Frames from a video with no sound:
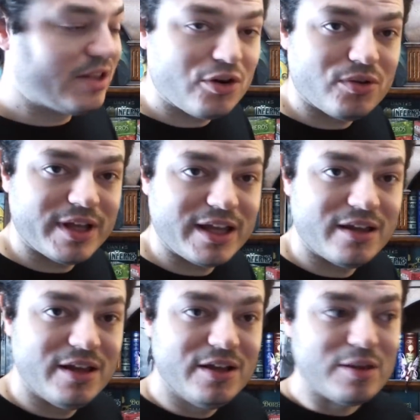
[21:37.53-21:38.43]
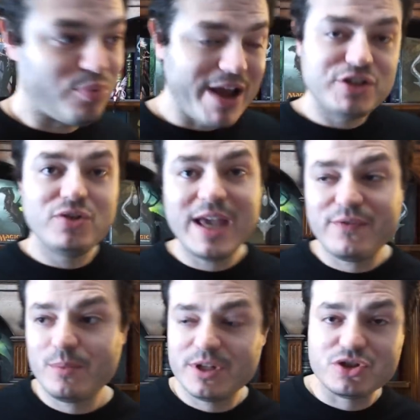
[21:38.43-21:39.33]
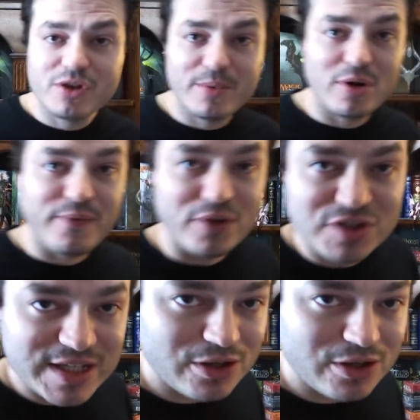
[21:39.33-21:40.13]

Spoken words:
Literally, the price you get from a distributor for a